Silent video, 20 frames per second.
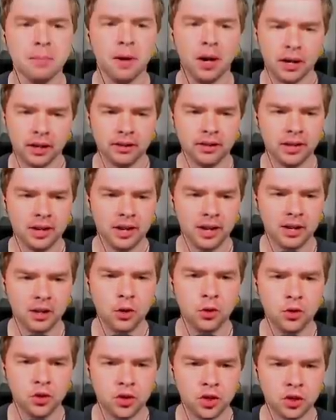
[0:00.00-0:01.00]
Headbutt it. Yeah,
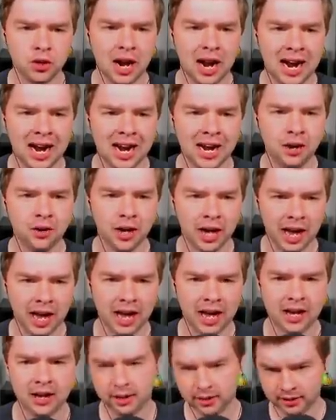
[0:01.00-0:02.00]
use your iron
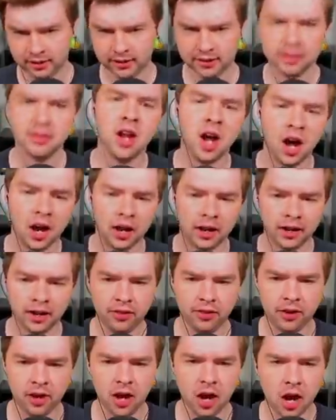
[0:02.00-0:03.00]
head and knock it
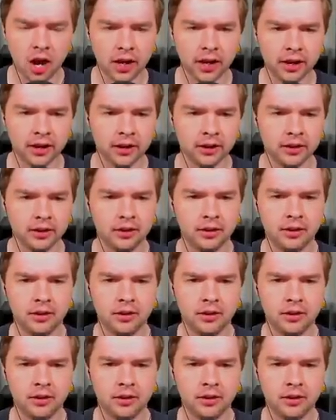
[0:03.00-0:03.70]
in the noggin.